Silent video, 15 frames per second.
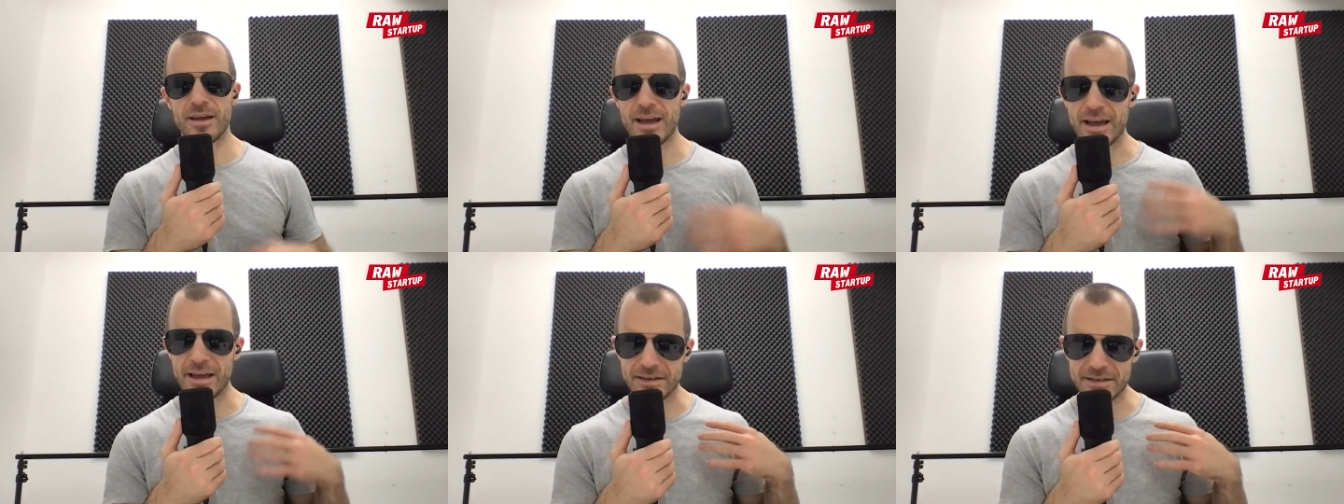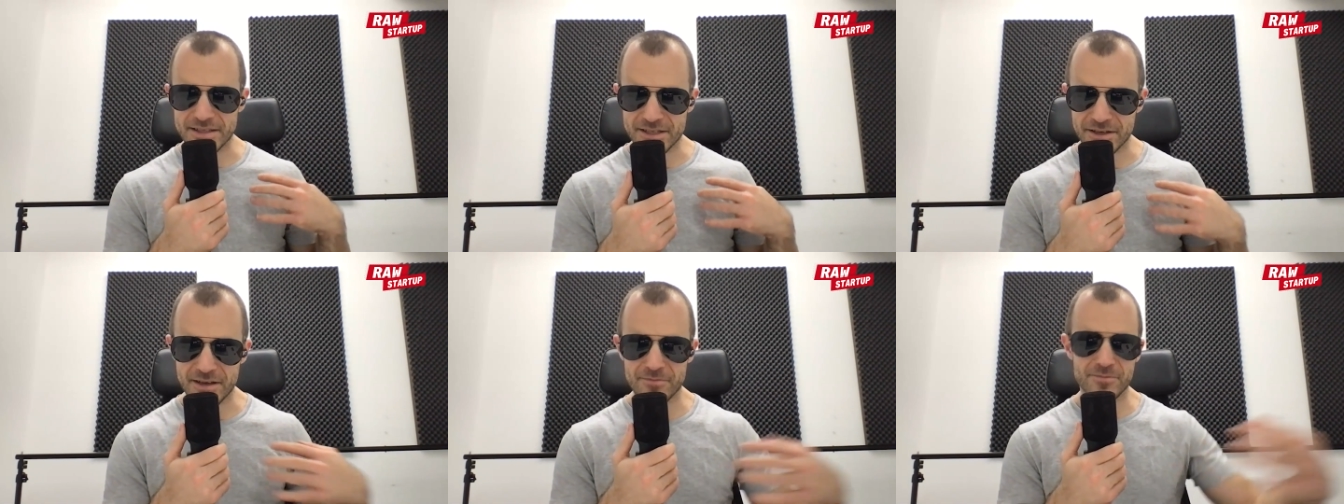And it's
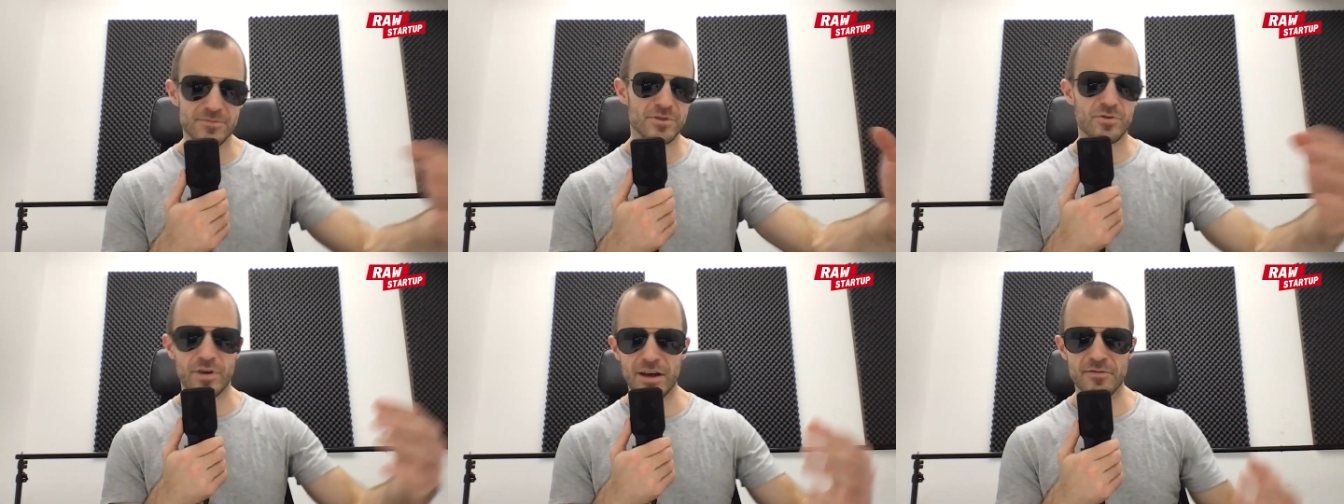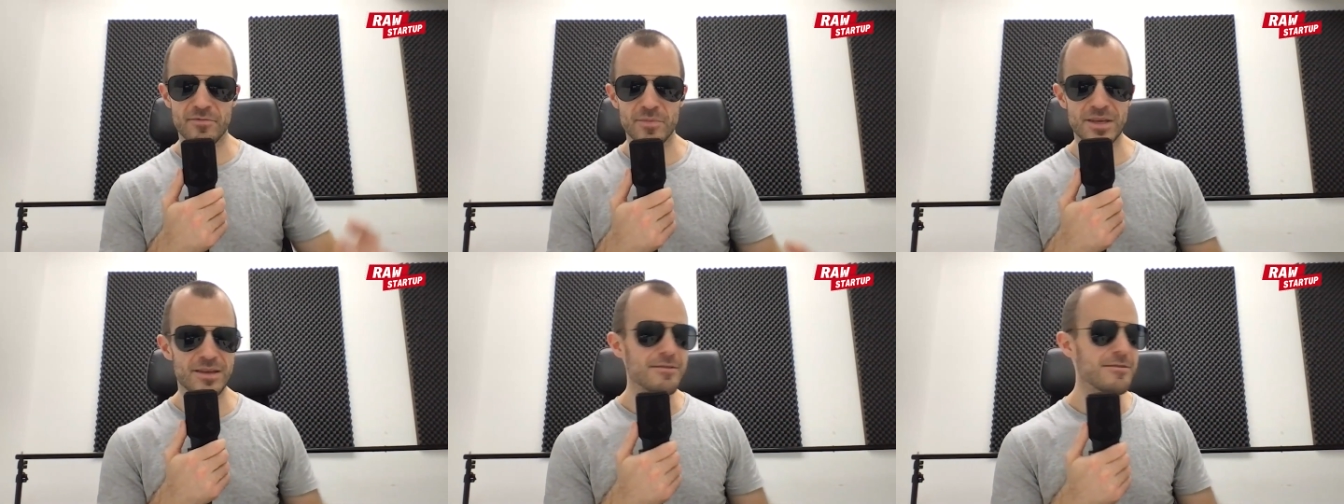going to drive
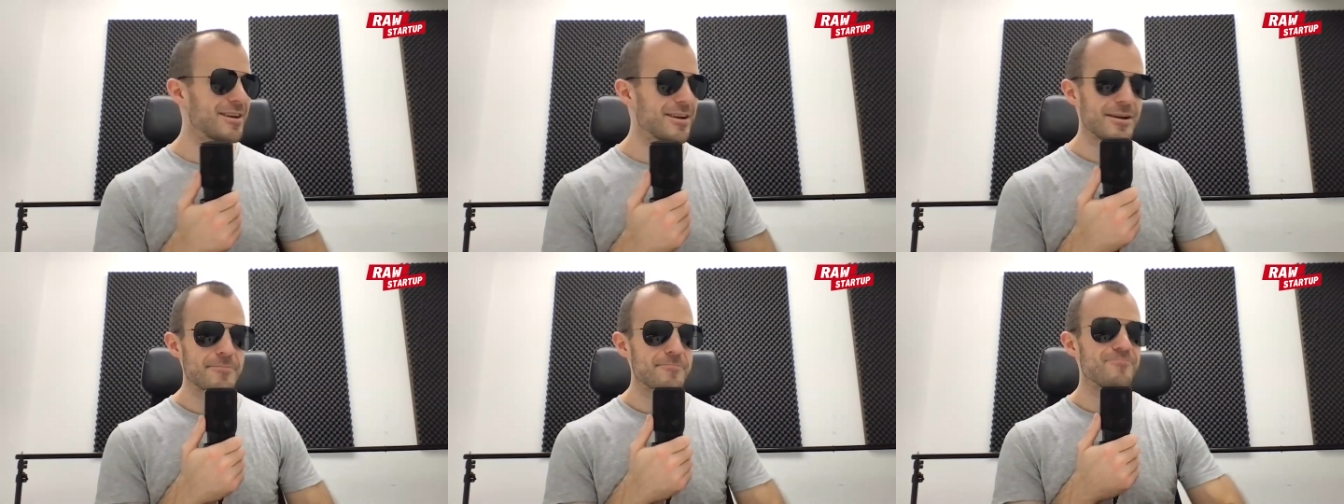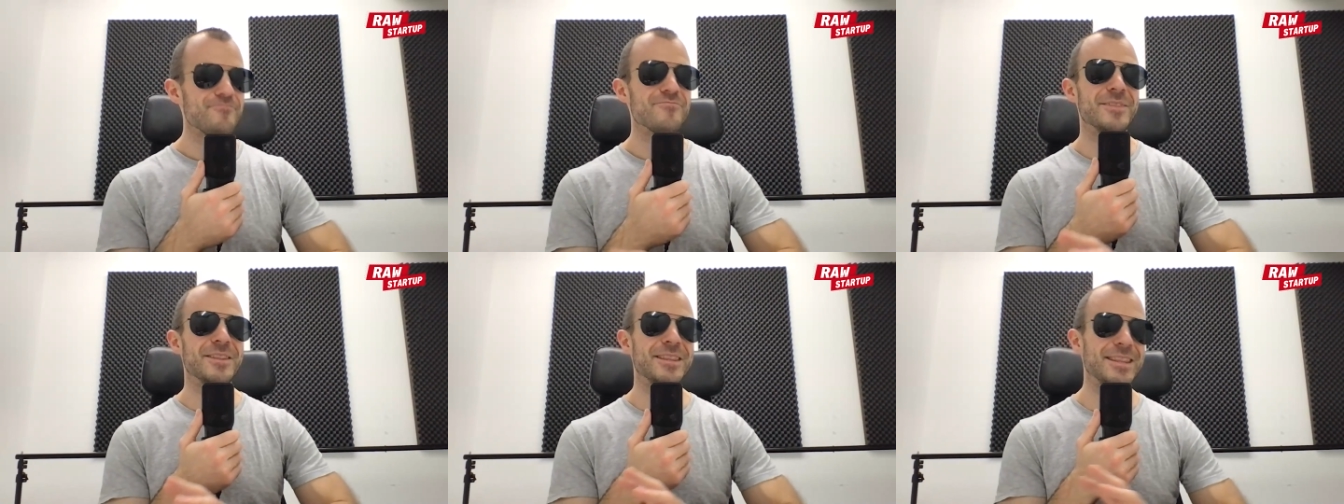me
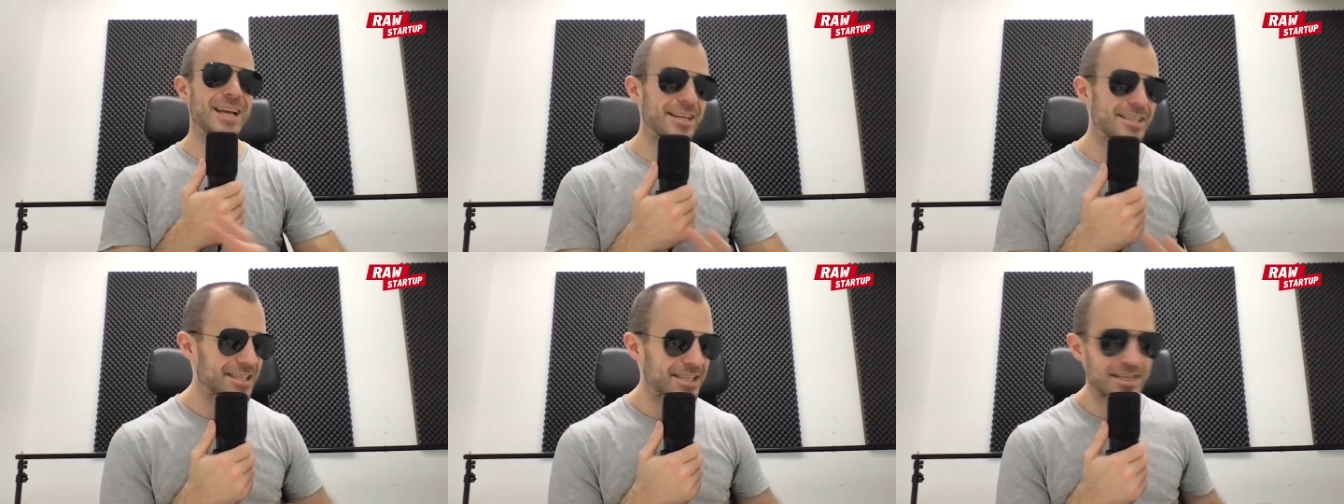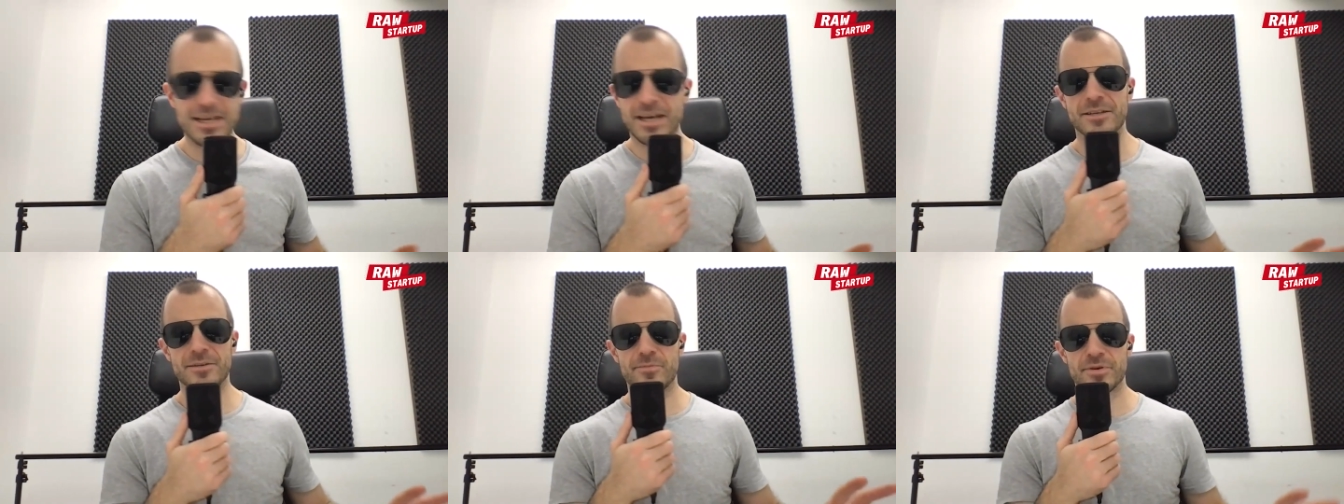
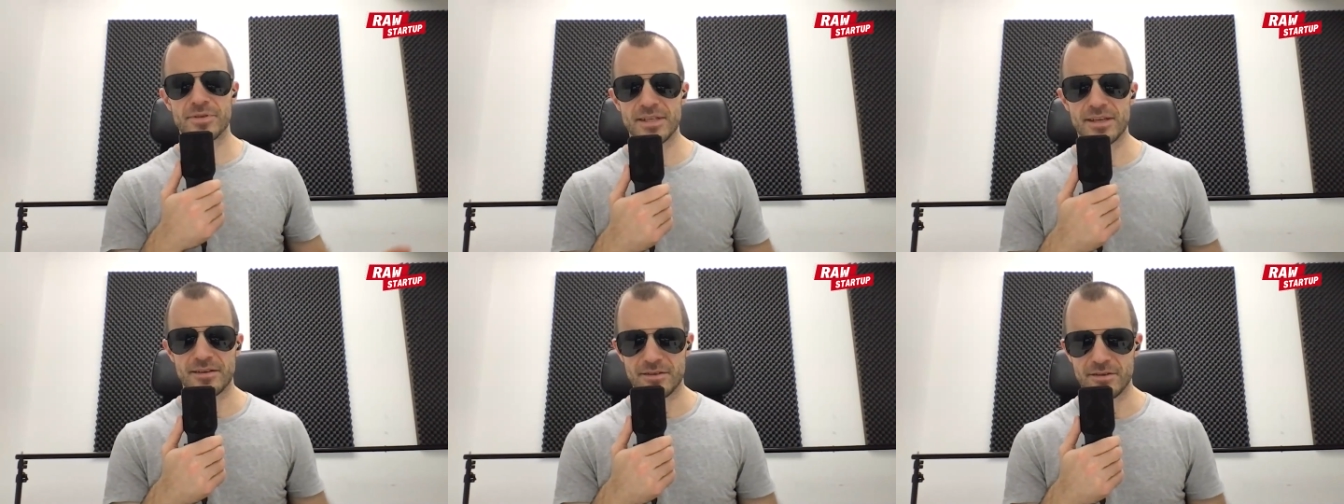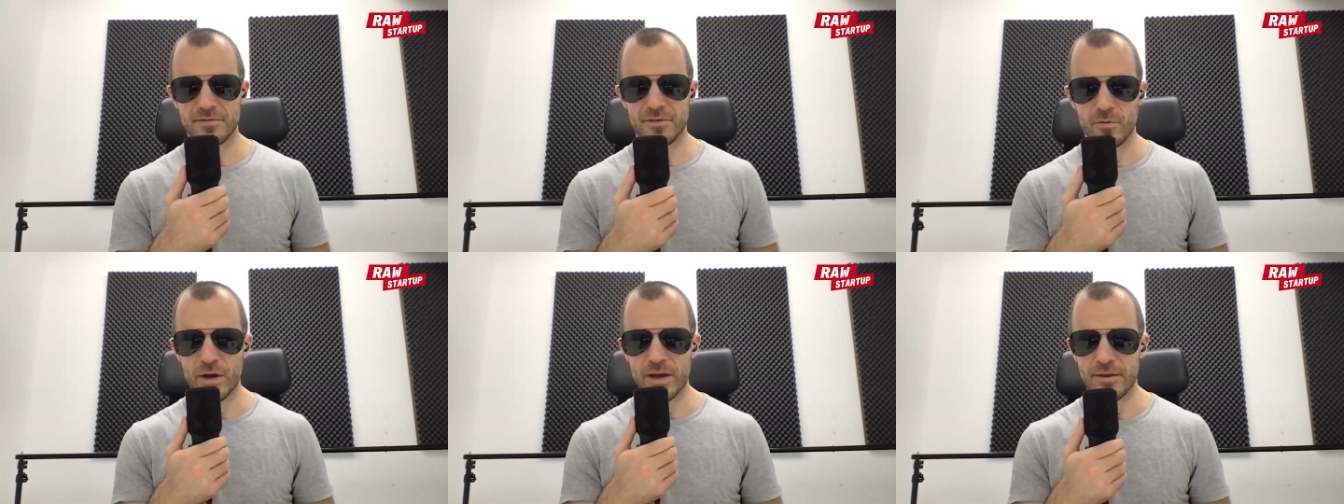99% of
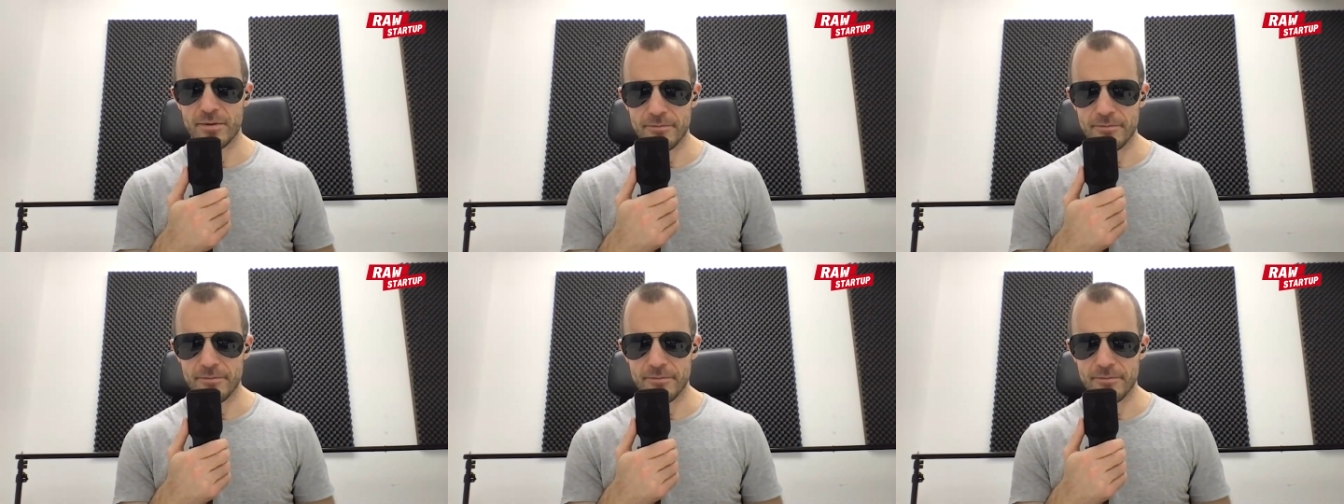the way.